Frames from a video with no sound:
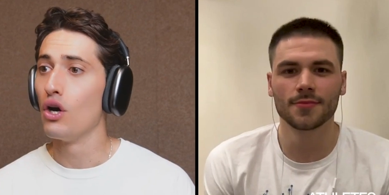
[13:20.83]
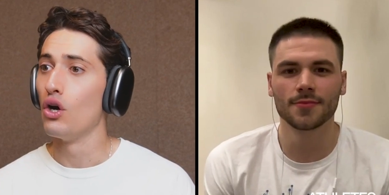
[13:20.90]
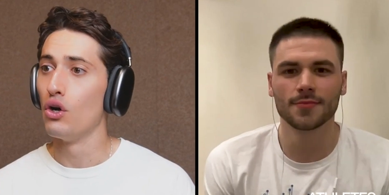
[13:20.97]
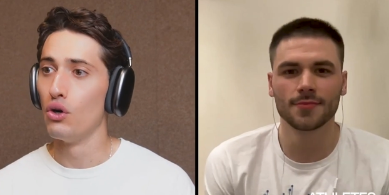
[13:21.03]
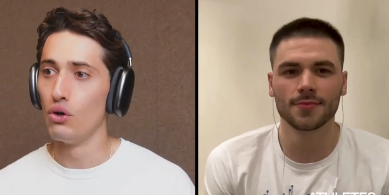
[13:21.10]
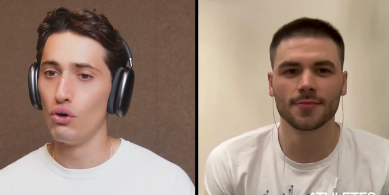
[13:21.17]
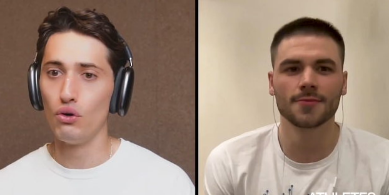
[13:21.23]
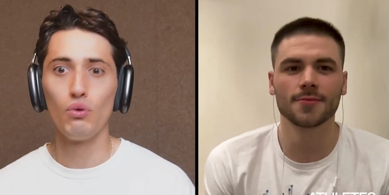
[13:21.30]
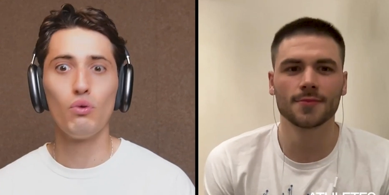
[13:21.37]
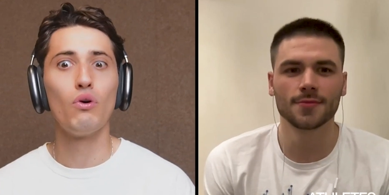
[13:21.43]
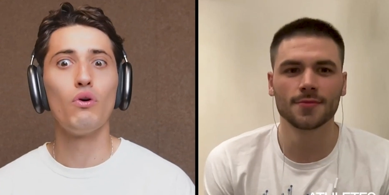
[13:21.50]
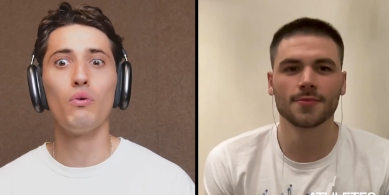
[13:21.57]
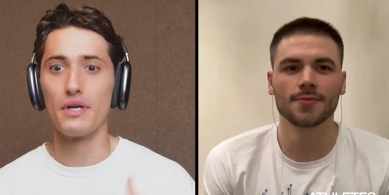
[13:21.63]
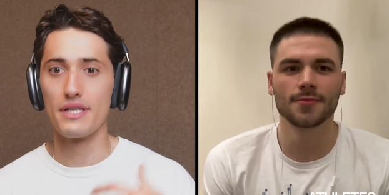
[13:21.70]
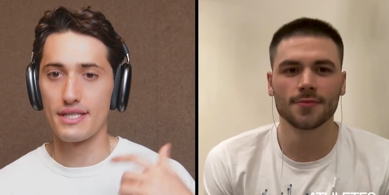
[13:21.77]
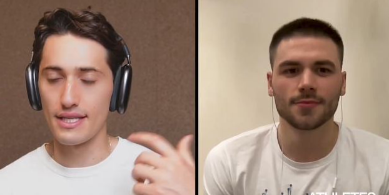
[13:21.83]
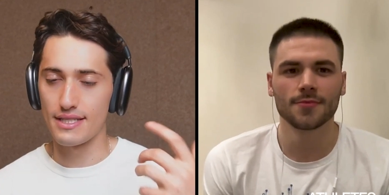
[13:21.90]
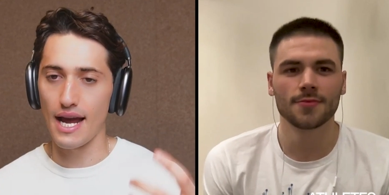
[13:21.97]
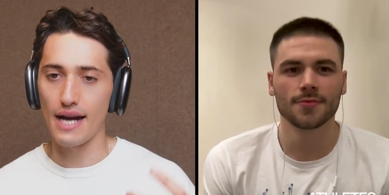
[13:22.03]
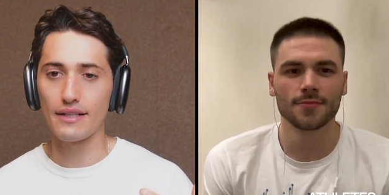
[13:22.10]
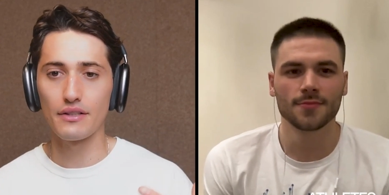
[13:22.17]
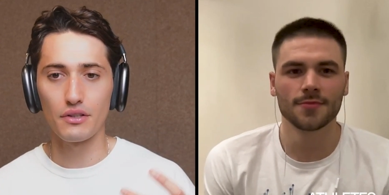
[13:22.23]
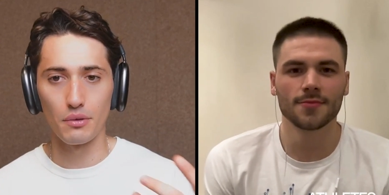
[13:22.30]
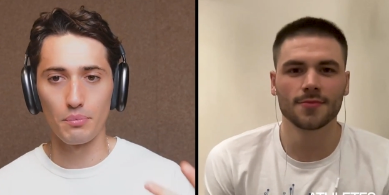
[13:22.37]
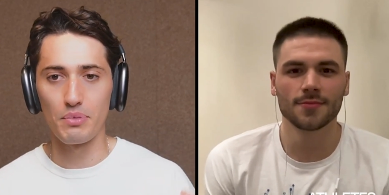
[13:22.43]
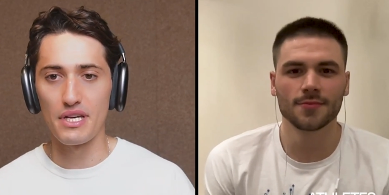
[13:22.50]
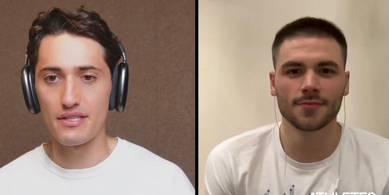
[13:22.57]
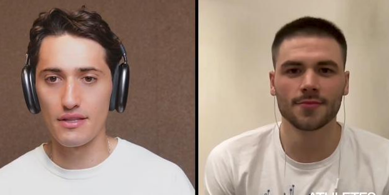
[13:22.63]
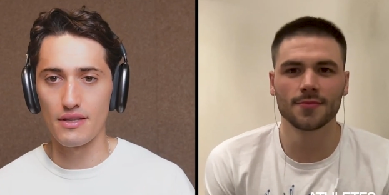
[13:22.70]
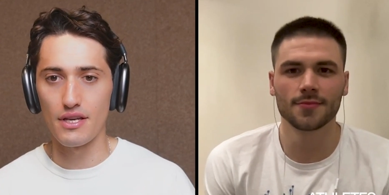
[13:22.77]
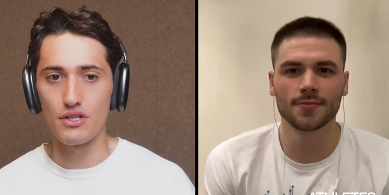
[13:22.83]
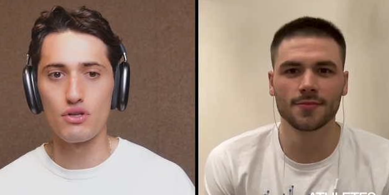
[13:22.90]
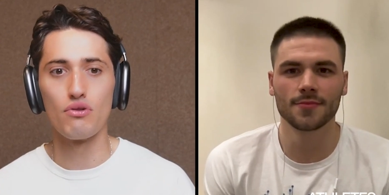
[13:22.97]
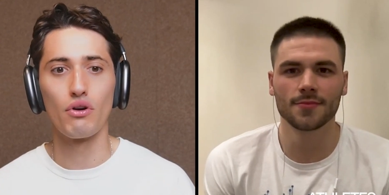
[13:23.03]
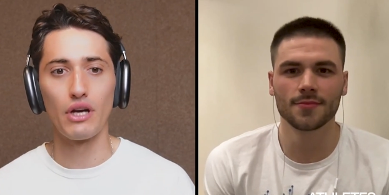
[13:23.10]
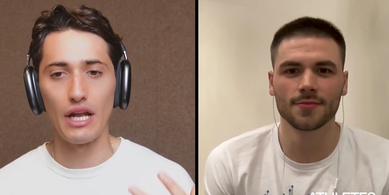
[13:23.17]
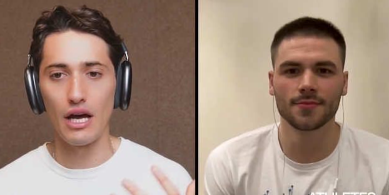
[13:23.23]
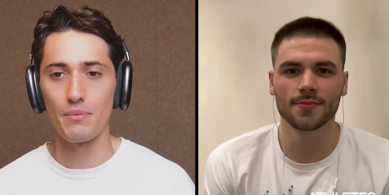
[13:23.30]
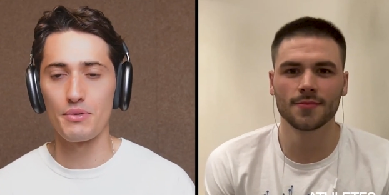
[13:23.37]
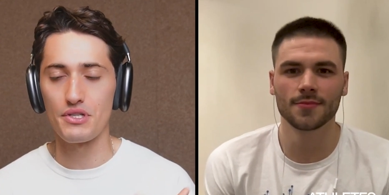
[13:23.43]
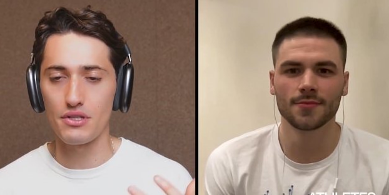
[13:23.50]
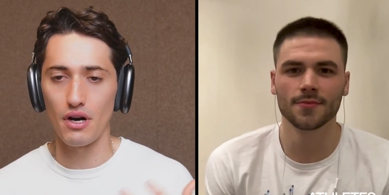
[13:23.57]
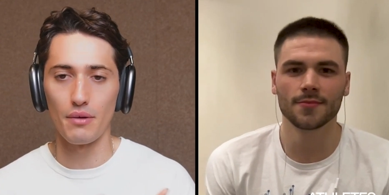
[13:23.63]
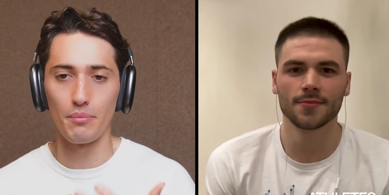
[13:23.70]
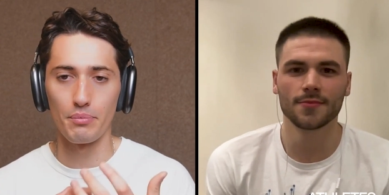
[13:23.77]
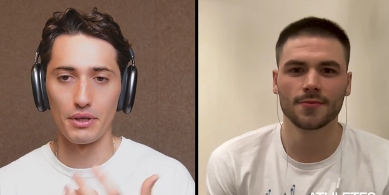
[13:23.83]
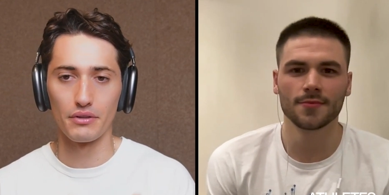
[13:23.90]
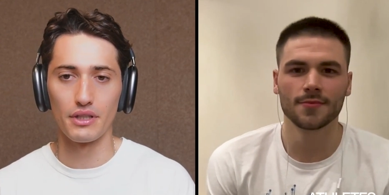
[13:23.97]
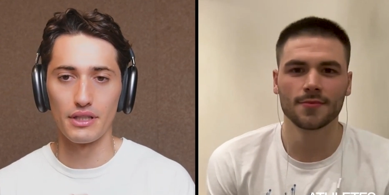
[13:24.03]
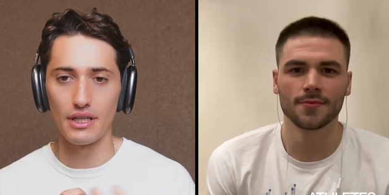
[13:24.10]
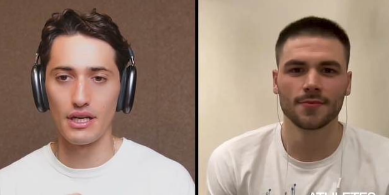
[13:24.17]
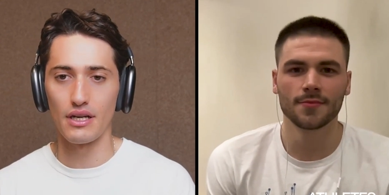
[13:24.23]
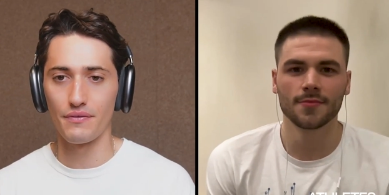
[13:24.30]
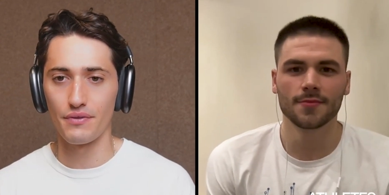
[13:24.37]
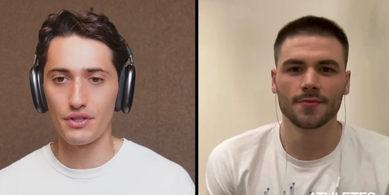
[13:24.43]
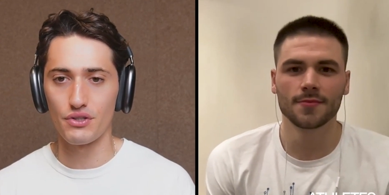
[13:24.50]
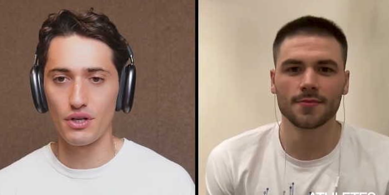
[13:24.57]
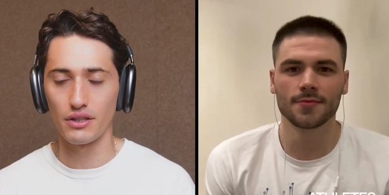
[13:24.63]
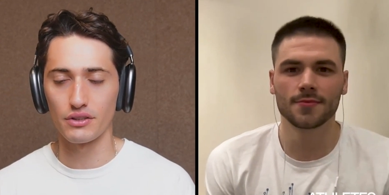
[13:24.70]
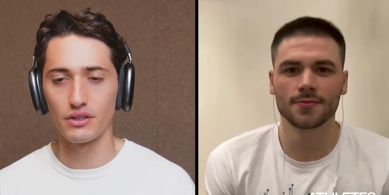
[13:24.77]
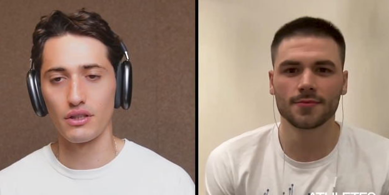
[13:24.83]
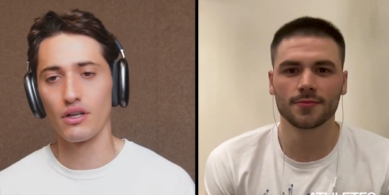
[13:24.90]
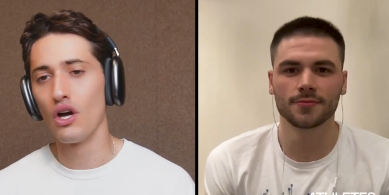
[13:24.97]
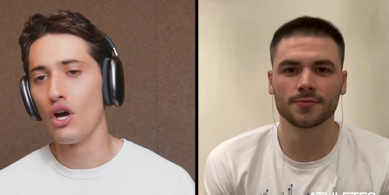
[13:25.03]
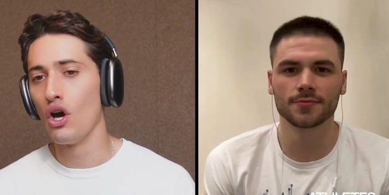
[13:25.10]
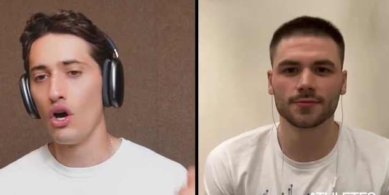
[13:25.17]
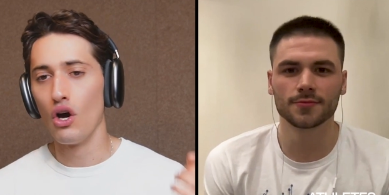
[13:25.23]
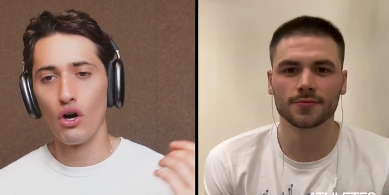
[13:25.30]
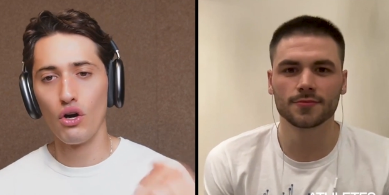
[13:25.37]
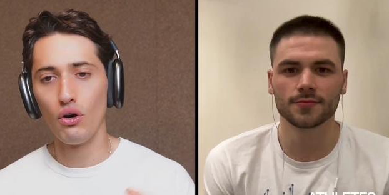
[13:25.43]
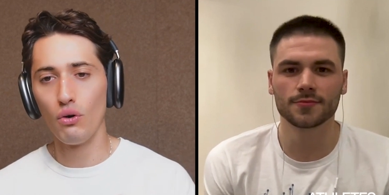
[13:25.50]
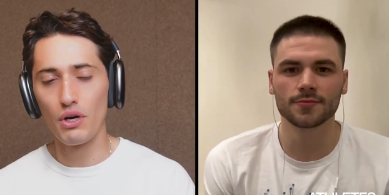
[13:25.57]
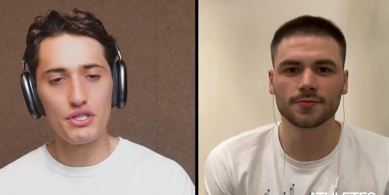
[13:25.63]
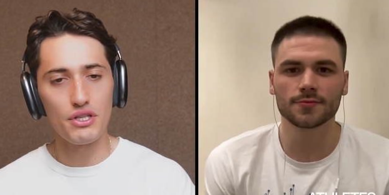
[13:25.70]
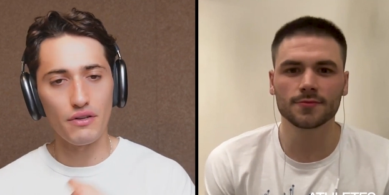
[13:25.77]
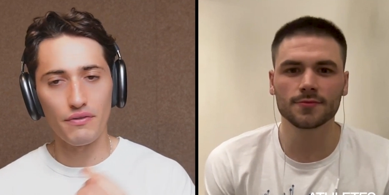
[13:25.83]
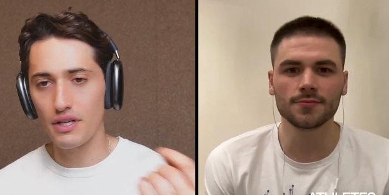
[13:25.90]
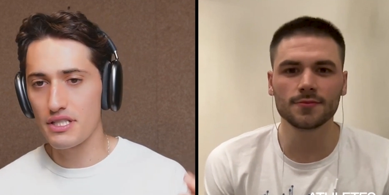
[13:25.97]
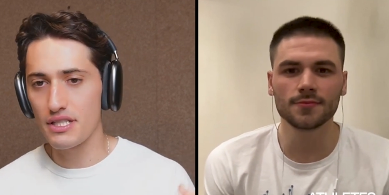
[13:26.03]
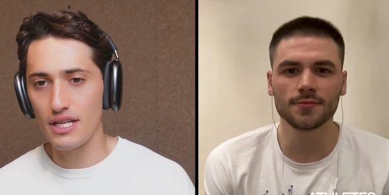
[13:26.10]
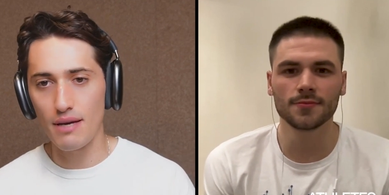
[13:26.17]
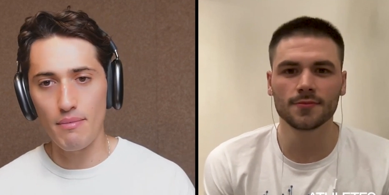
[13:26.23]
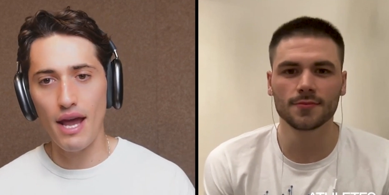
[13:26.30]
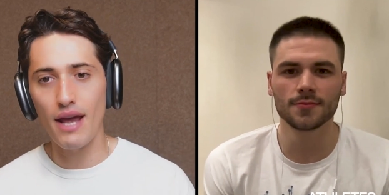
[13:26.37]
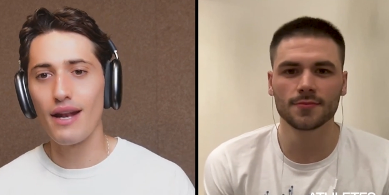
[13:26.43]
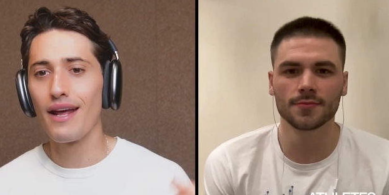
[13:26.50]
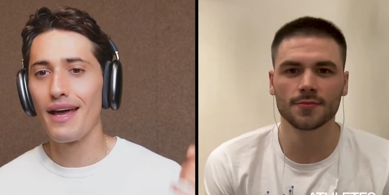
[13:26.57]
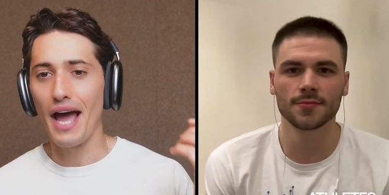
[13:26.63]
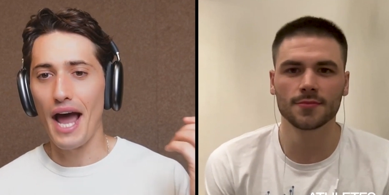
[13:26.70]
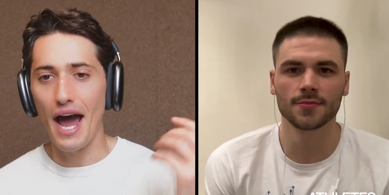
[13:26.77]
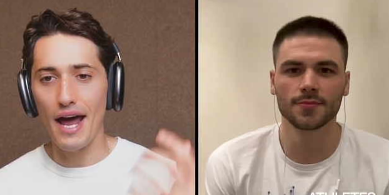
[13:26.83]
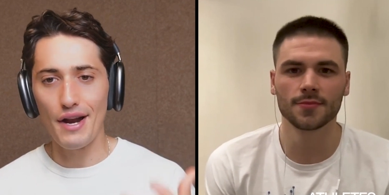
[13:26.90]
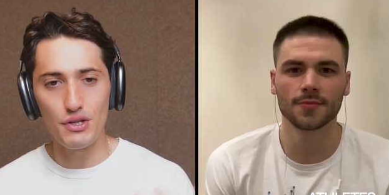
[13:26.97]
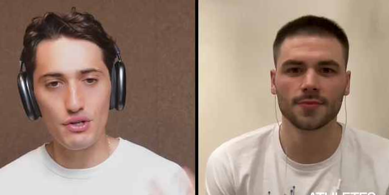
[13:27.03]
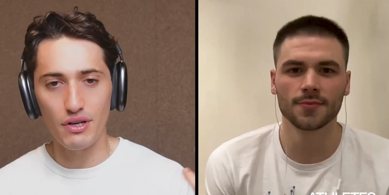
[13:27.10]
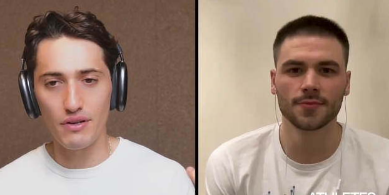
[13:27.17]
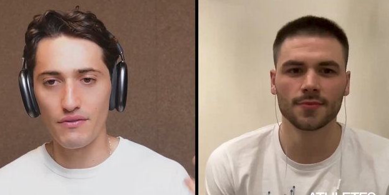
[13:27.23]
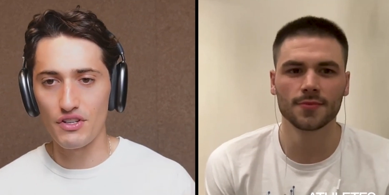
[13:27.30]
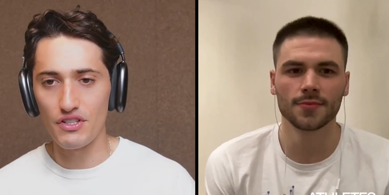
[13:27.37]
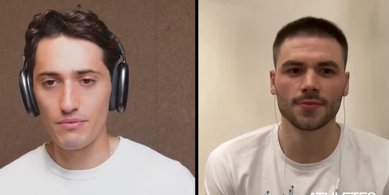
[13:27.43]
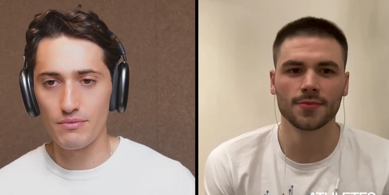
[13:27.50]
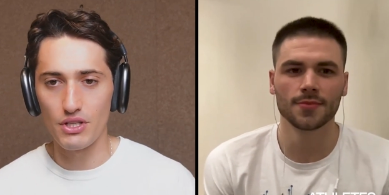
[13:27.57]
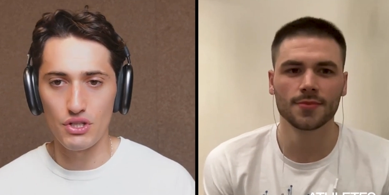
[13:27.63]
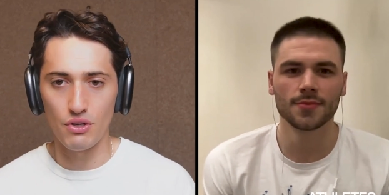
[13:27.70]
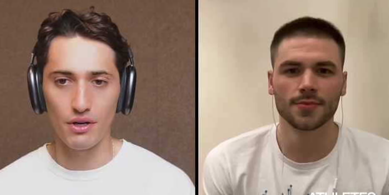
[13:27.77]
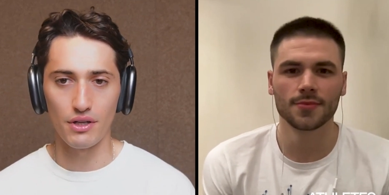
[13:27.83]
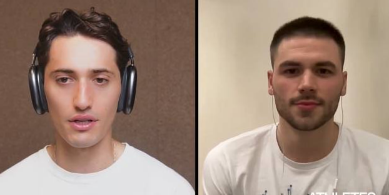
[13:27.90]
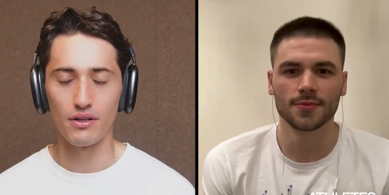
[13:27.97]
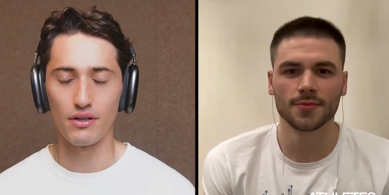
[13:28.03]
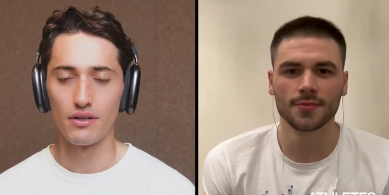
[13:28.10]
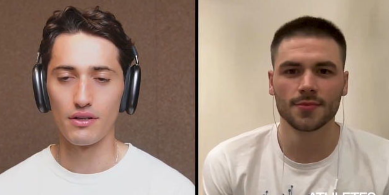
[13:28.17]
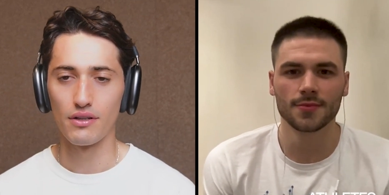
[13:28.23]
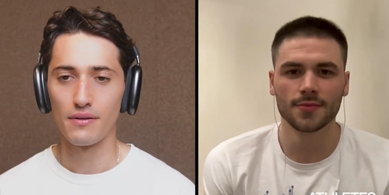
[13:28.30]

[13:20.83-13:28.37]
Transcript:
Speaker 1: who was the technical piece of this who could help start building the infrastructure. Who was your first teammate? How did you convince them to join you?